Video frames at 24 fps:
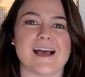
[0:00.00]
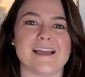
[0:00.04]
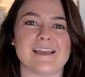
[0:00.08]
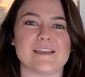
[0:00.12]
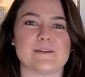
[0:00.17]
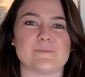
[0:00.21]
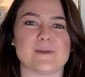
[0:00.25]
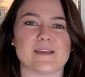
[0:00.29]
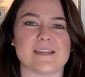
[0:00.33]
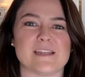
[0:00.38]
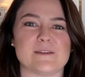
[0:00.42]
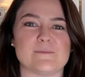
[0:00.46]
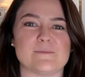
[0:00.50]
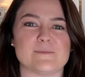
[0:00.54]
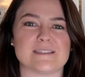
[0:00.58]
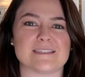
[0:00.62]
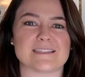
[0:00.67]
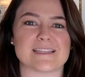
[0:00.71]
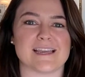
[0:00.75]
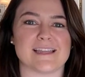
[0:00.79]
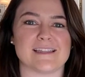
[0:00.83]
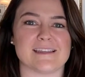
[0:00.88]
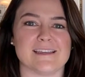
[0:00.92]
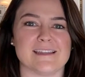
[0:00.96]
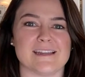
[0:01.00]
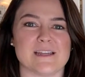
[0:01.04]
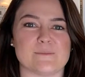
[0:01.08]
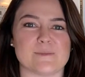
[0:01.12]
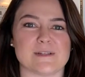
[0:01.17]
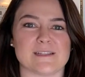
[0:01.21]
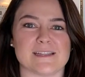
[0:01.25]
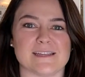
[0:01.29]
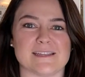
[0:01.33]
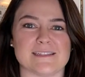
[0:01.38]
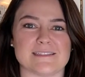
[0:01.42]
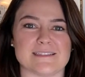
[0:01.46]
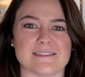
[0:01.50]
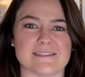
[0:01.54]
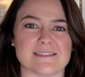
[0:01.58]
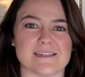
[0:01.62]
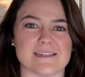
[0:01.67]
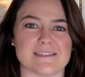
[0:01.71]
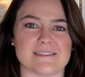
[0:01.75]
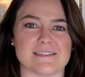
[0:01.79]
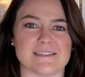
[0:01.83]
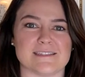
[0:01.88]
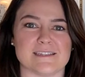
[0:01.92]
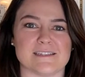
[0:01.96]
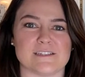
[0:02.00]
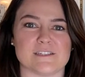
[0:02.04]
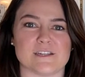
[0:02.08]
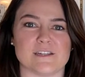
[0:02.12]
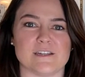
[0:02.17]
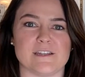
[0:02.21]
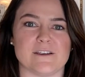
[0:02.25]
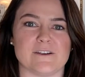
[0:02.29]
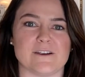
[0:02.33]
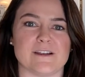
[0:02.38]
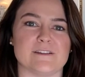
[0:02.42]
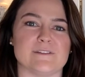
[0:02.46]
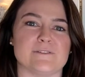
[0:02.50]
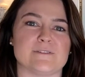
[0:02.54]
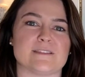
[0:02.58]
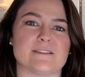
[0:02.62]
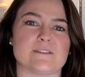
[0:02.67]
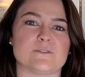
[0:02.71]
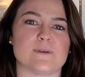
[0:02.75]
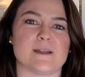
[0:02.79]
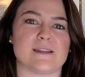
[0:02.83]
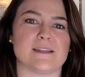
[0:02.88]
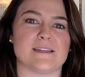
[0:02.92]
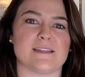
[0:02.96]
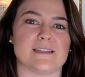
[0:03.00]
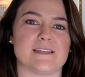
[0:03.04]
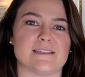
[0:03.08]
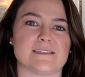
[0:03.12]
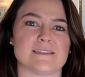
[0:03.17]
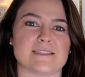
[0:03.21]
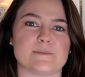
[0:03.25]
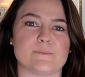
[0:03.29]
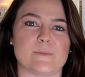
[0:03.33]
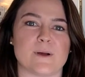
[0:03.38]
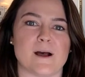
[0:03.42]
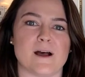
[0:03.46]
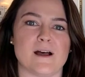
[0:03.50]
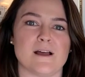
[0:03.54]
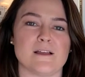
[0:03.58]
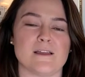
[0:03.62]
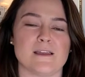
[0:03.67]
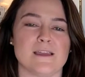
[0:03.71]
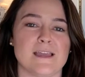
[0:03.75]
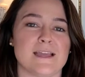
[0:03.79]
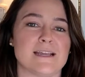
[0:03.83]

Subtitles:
Hi, my name is Kelly and I'm a licensed esthetician here at New Serenity Spa.